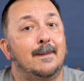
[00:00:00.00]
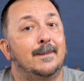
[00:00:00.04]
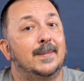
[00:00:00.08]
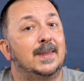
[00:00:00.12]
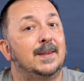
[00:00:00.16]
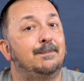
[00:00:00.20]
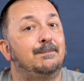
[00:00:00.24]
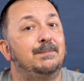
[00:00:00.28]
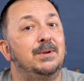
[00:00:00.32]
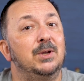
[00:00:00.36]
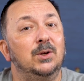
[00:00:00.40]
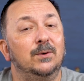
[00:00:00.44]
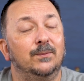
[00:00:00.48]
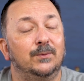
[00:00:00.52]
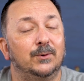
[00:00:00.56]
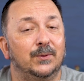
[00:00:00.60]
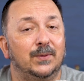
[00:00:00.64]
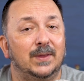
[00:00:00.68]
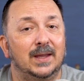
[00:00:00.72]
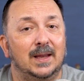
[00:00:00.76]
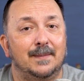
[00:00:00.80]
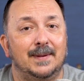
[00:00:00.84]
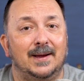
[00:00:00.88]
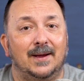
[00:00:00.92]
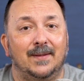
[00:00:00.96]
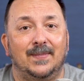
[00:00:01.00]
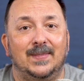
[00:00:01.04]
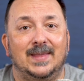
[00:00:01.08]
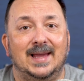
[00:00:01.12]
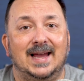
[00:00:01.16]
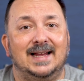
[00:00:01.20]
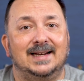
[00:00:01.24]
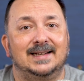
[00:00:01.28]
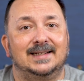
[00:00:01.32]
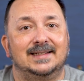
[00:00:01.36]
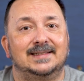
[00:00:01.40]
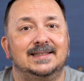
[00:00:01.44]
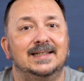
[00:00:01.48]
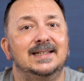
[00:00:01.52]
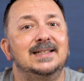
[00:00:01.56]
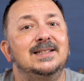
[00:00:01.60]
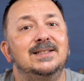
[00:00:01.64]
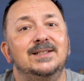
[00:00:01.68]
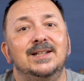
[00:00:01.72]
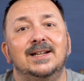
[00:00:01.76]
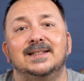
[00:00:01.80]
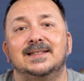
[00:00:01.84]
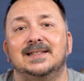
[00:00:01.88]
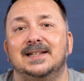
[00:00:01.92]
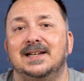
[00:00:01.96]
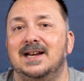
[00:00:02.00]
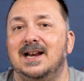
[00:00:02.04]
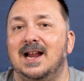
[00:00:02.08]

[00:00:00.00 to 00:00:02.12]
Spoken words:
The beautiful thing about that is it does